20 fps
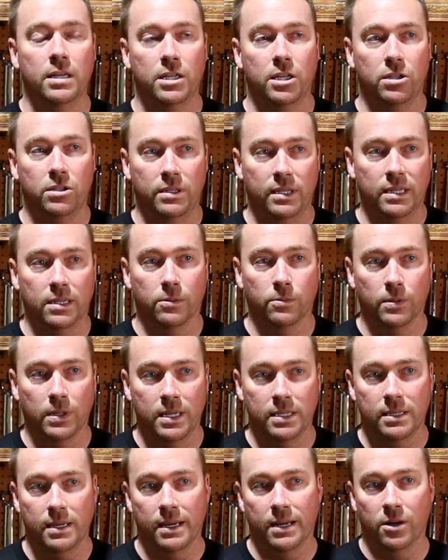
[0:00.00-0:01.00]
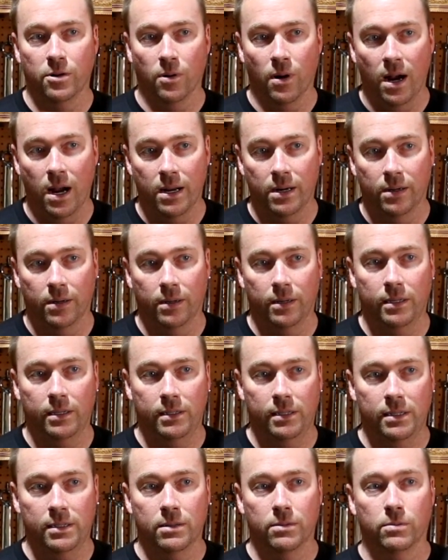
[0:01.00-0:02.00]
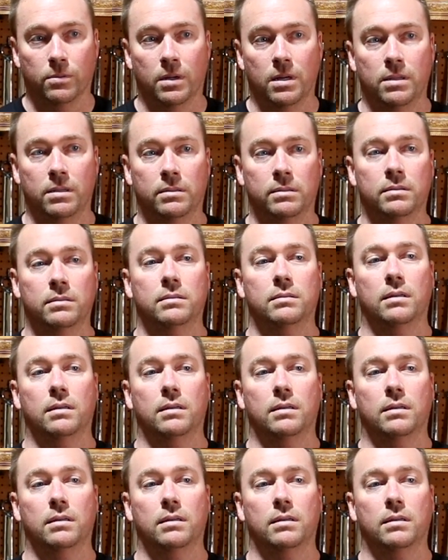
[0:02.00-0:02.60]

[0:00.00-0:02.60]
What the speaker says: You need to rent a grinder. You need to run